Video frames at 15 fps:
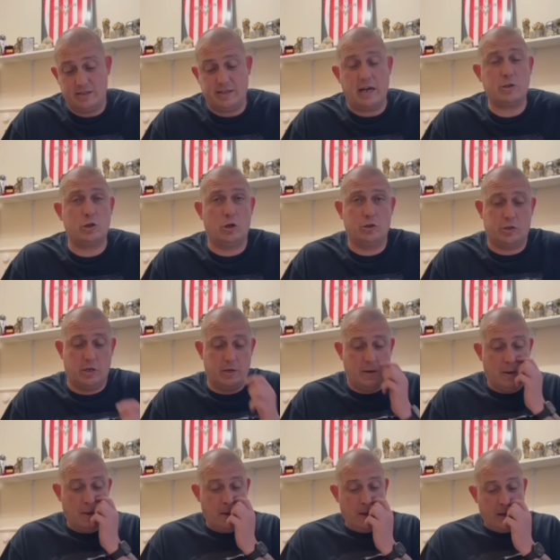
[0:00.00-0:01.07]
Zach Johnson,
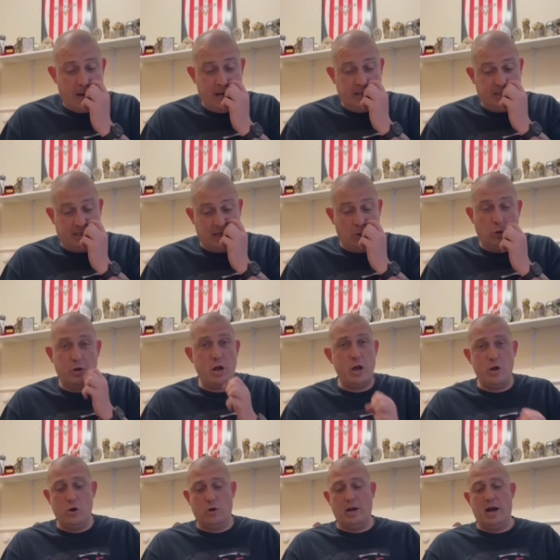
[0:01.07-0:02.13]
he's still only a
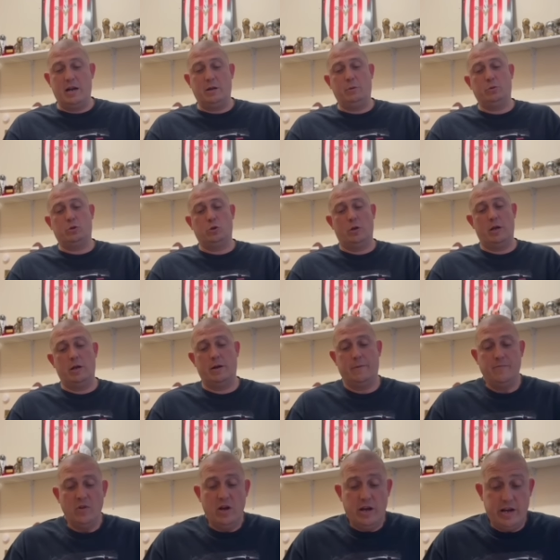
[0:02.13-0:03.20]
young lad. He
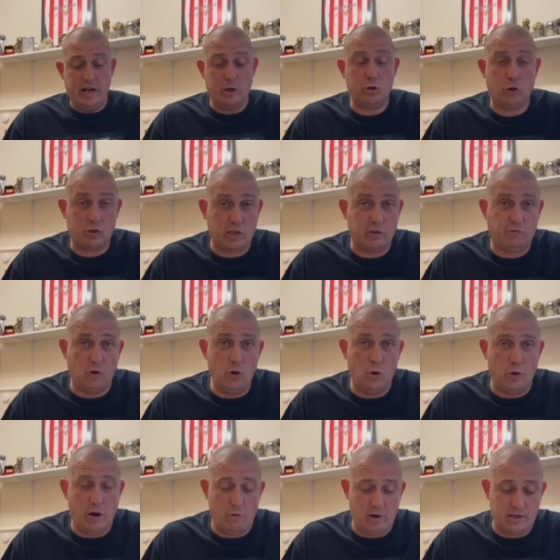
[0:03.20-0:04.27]
had a successful
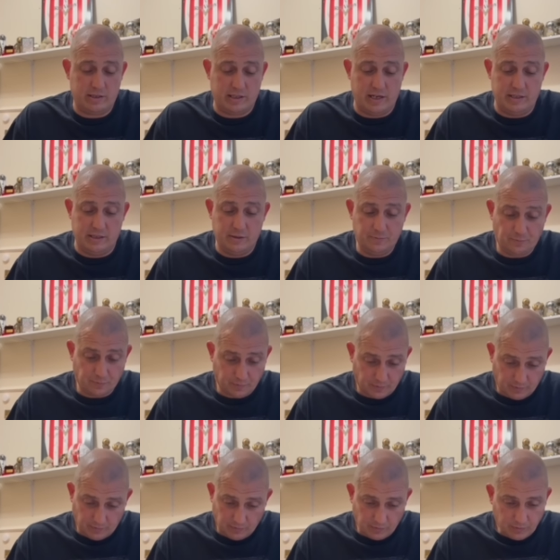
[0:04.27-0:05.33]
loan out last season.
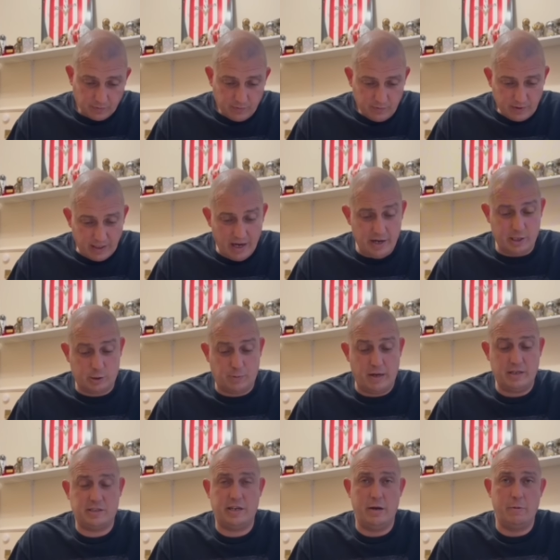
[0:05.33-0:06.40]
I'd
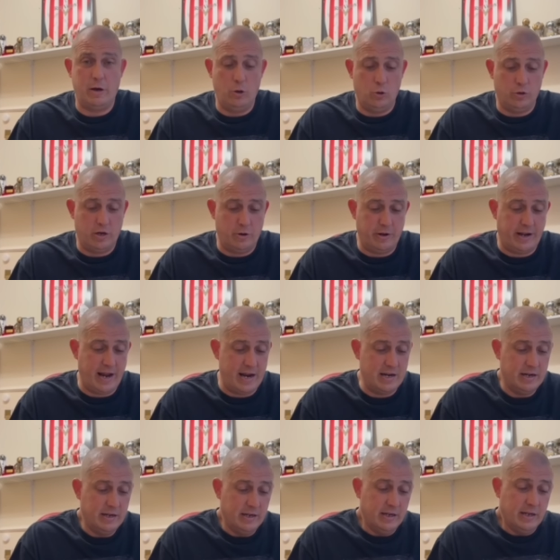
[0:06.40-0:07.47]
expect to see him get loaned out
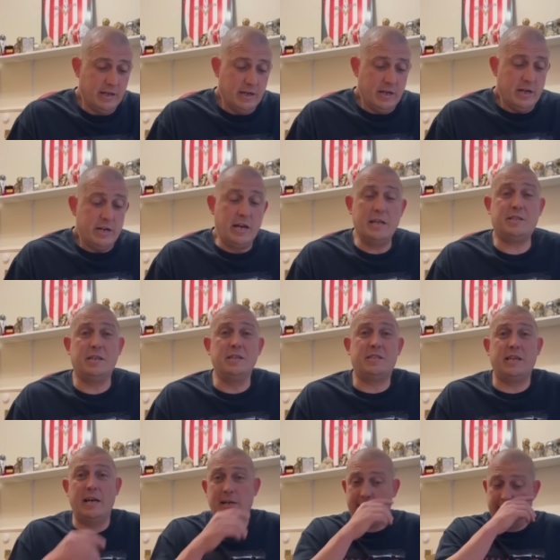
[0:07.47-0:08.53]
again. Jensen
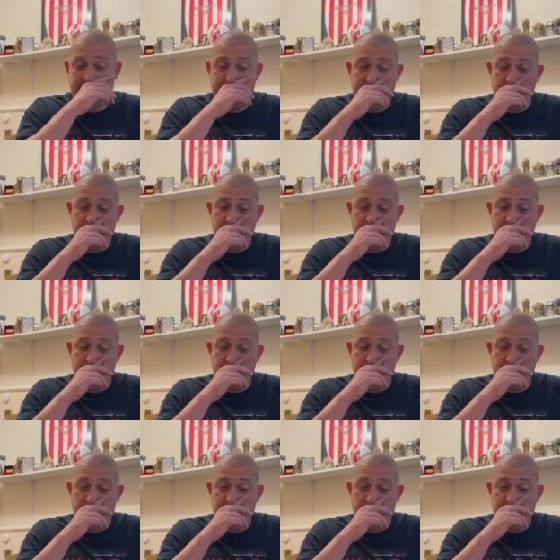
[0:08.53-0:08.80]
Seelt,